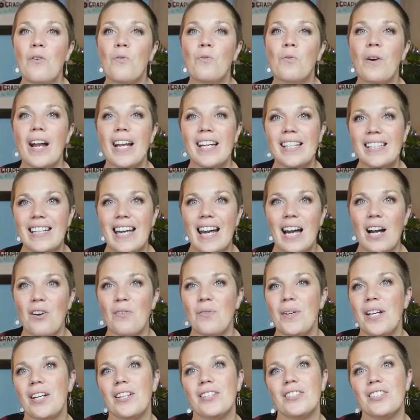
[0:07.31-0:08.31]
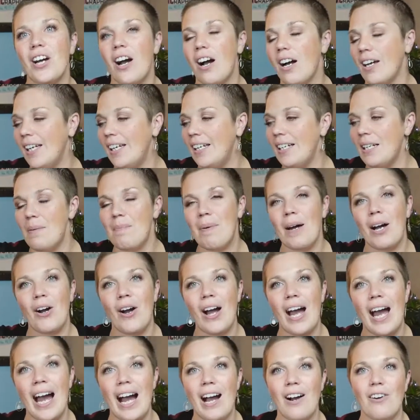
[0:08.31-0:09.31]
Right now we are talking about
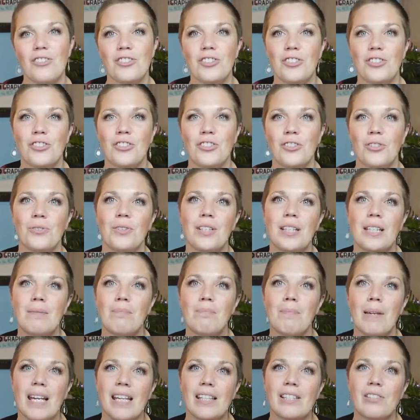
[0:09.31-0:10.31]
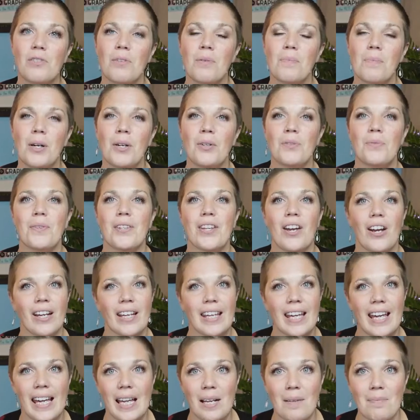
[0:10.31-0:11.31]
how to shoot in manual mode with our
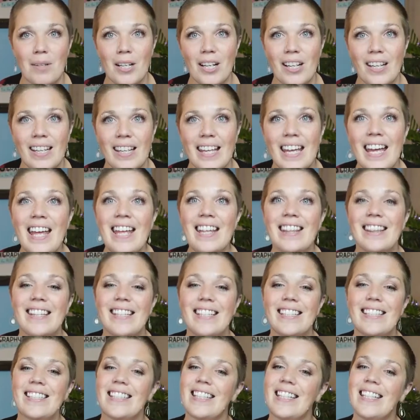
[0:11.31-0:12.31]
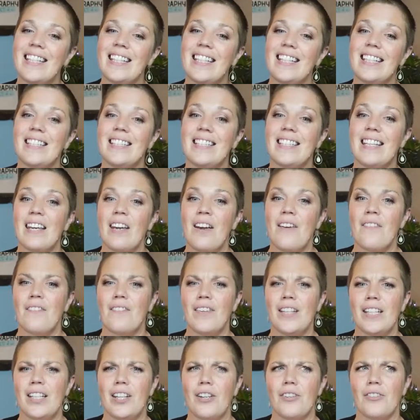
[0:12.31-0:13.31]
camera. This is
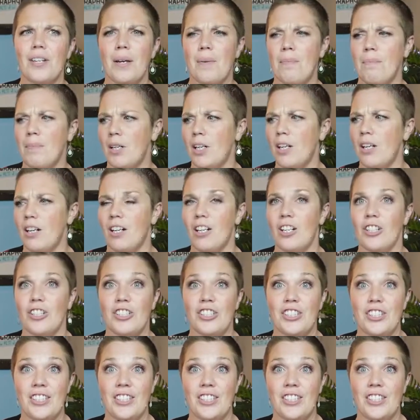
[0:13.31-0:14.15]
video number